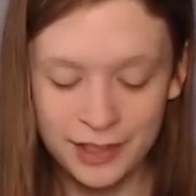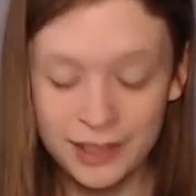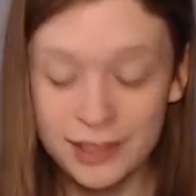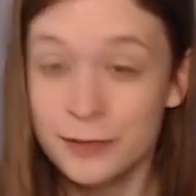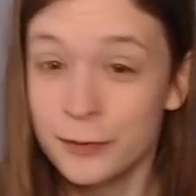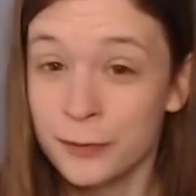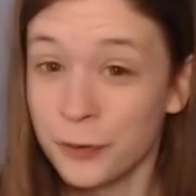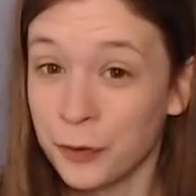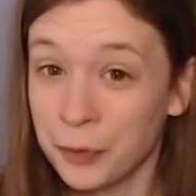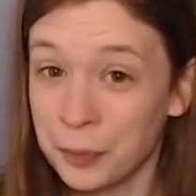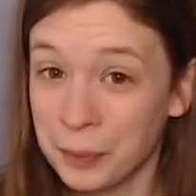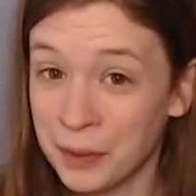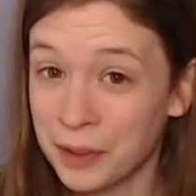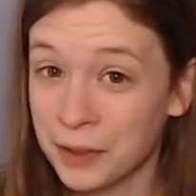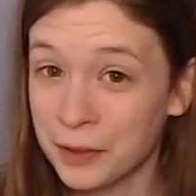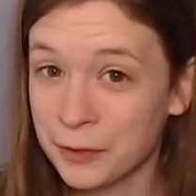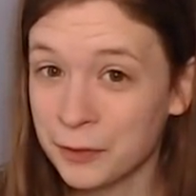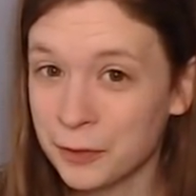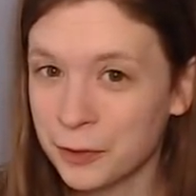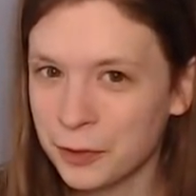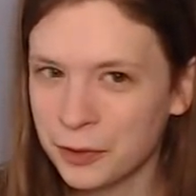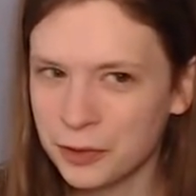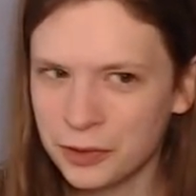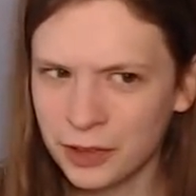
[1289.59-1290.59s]
it is 4
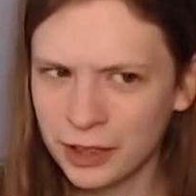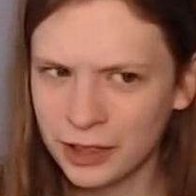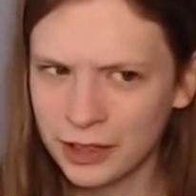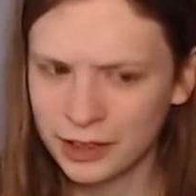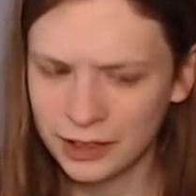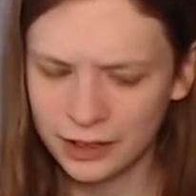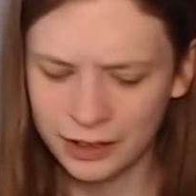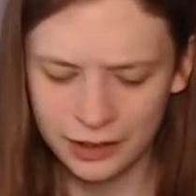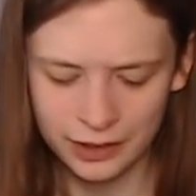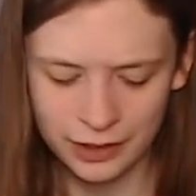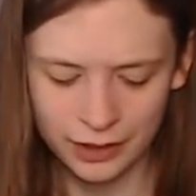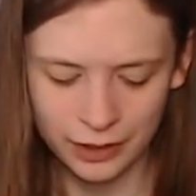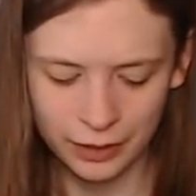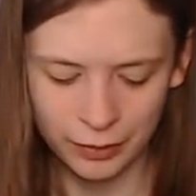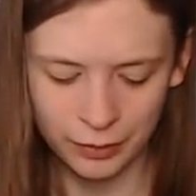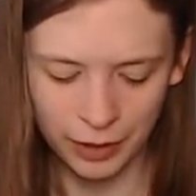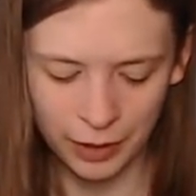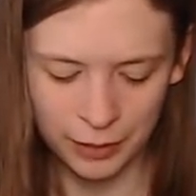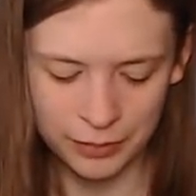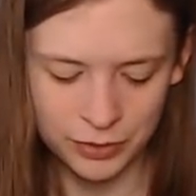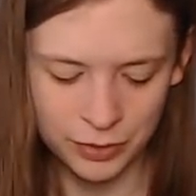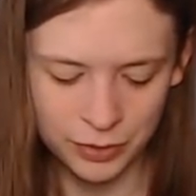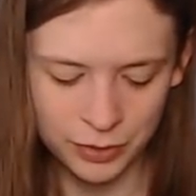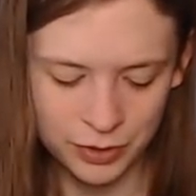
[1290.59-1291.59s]
mana for like a
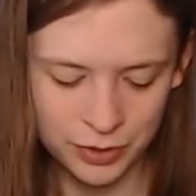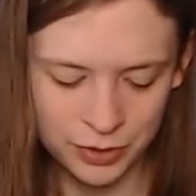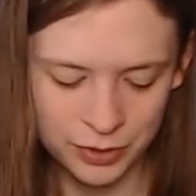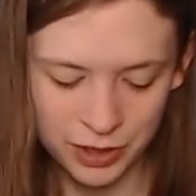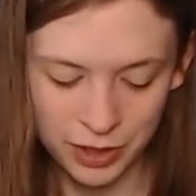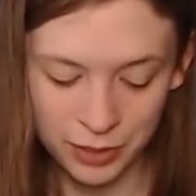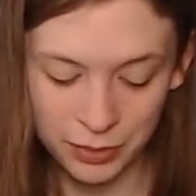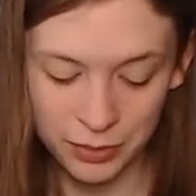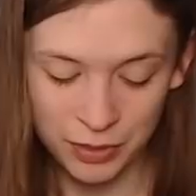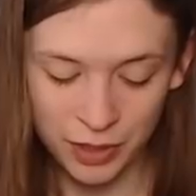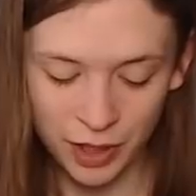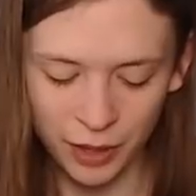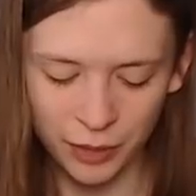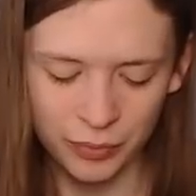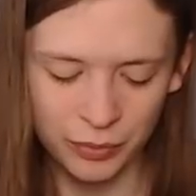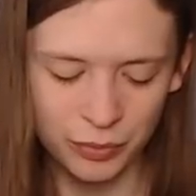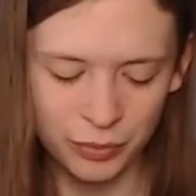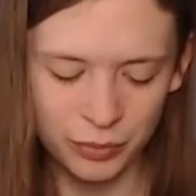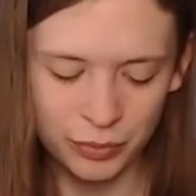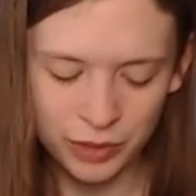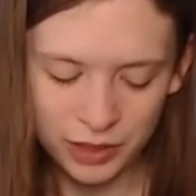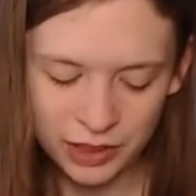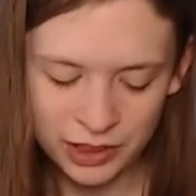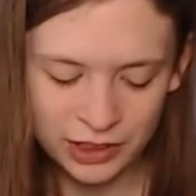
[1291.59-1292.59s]
ramp source, which I'm not
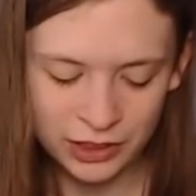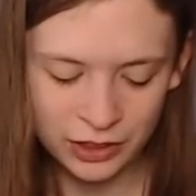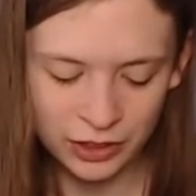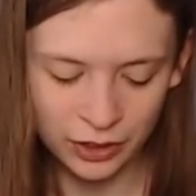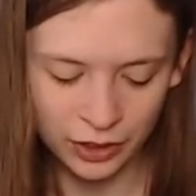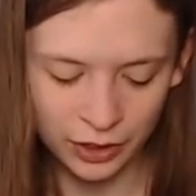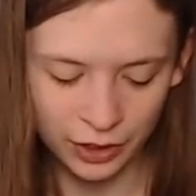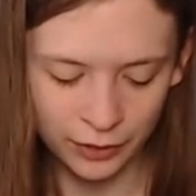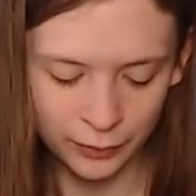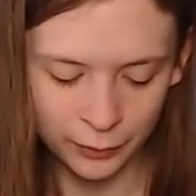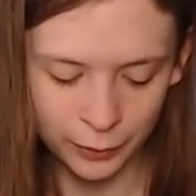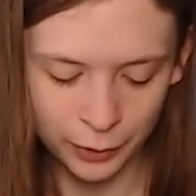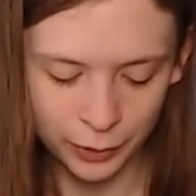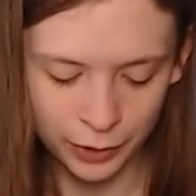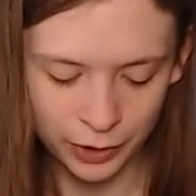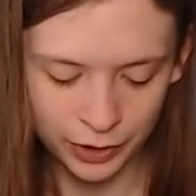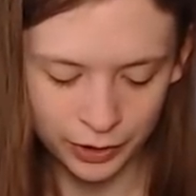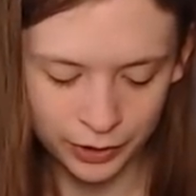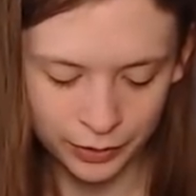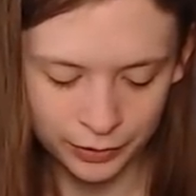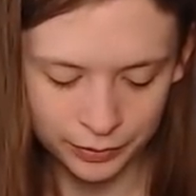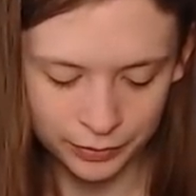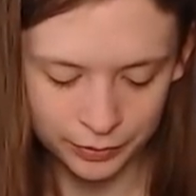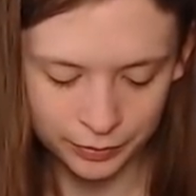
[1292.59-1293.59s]
really looking
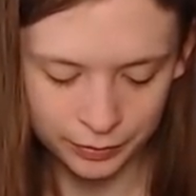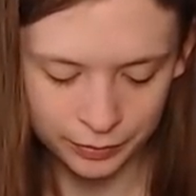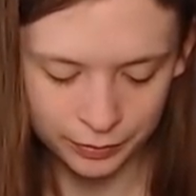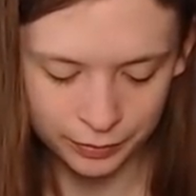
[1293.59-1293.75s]
for.